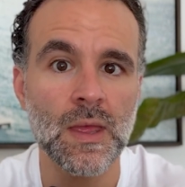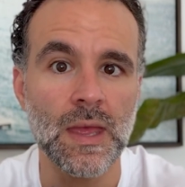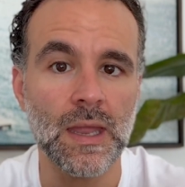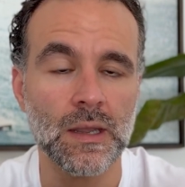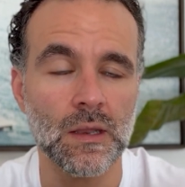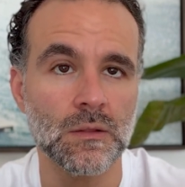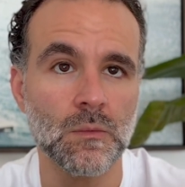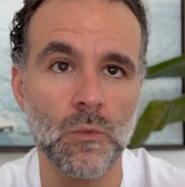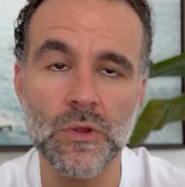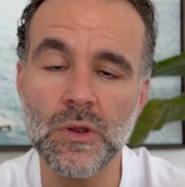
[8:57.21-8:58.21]
And the
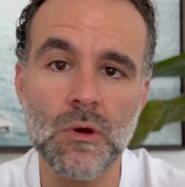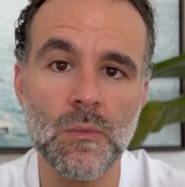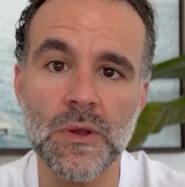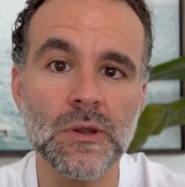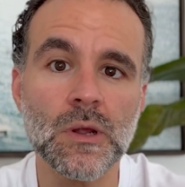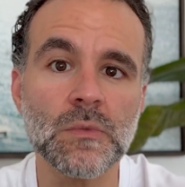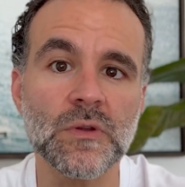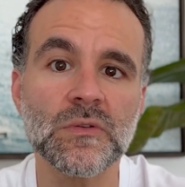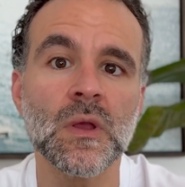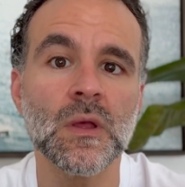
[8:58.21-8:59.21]
more you know about your
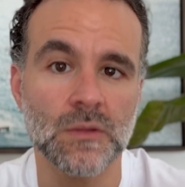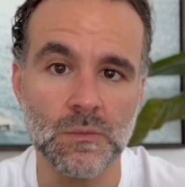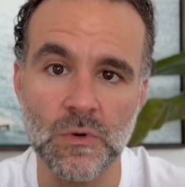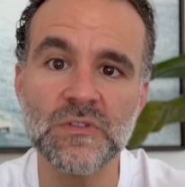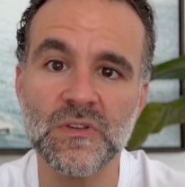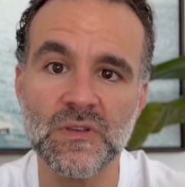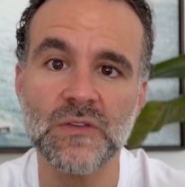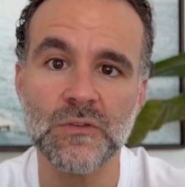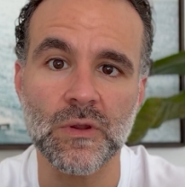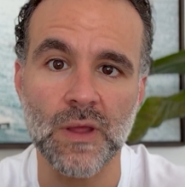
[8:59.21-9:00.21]
numbers, the more
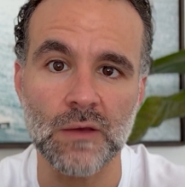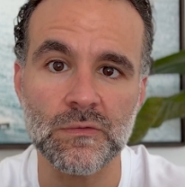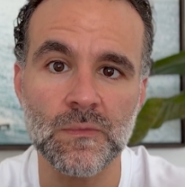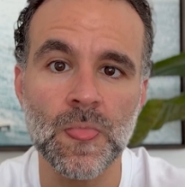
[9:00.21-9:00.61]
success you're going to have.